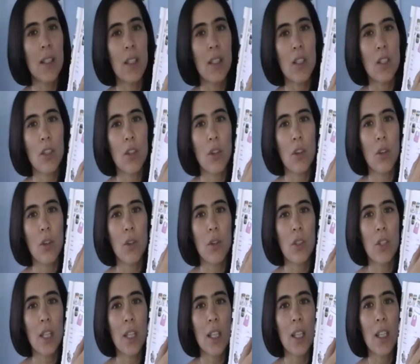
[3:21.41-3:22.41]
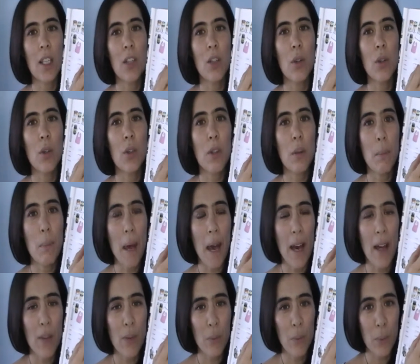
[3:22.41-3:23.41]
So they can go to the
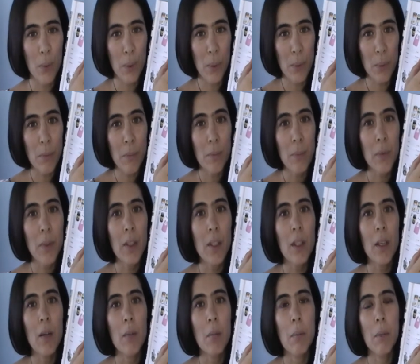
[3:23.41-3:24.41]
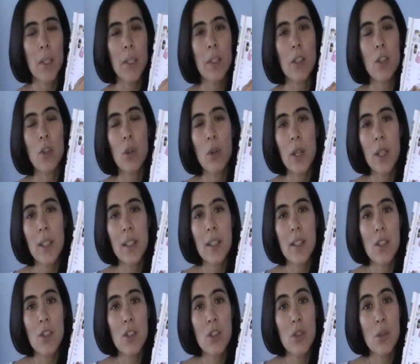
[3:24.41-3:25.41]
bathroom, but the toilet
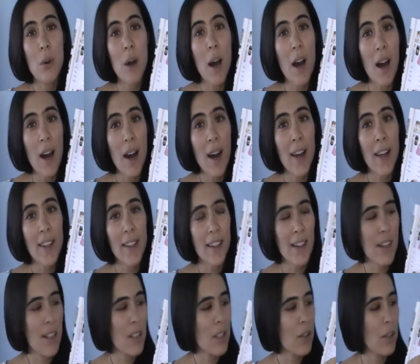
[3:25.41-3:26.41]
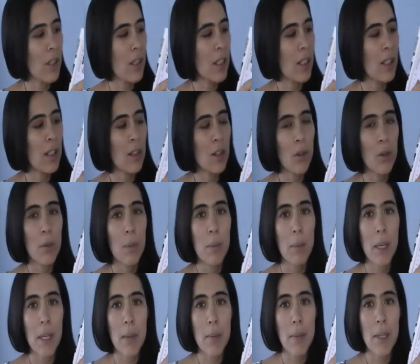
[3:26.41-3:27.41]
is too high, yeah? So they need their own
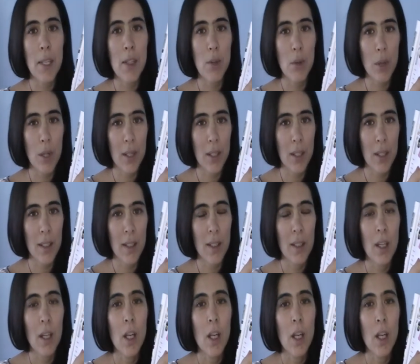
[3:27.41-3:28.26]
baby toilet.